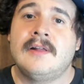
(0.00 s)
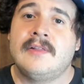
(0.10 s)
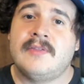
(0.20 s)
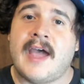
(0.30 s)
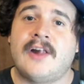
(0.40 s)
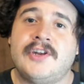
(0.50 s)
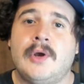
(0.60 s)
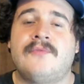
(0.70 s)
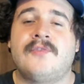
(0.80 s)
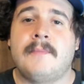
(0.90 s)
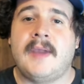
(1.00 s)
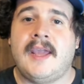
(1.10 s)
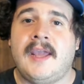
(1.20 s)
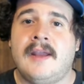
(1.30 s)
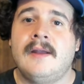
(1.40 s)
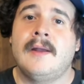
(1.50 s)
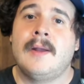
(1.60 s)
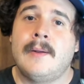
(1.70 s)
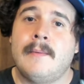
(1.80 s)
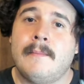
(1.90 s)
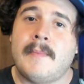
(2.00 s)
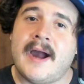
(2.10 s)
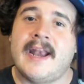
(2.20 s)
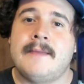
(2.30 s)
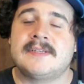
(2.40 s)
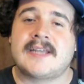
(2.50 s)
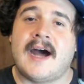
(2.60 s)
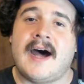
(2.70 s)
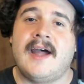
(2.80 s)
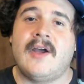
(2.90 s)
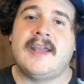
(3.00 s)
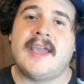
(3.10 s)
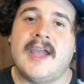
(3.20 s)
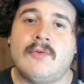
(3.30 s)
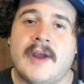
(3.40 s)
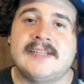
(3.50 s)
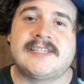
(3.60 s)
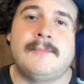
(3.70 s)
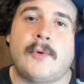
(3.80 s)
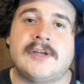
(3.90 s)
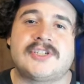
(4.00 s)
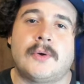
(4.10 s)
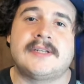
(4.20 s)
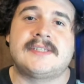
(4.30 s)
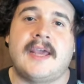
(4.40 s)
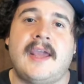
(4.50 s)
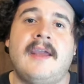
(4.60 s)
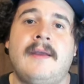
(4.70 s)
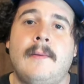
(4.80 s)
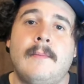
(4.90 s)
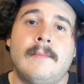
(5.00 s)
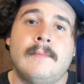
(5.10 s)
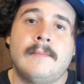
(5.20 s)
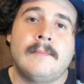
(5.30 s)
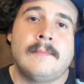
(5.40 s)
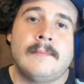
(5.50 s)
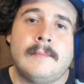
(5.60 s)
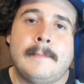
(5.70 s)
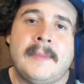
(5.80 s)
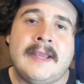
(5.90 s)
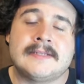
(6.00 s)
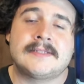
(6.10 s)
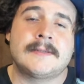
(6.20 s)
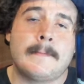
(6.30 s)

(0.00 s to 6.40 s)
That'll do it for me. My name is Kyle, aka Racing Boy Short, saying peace.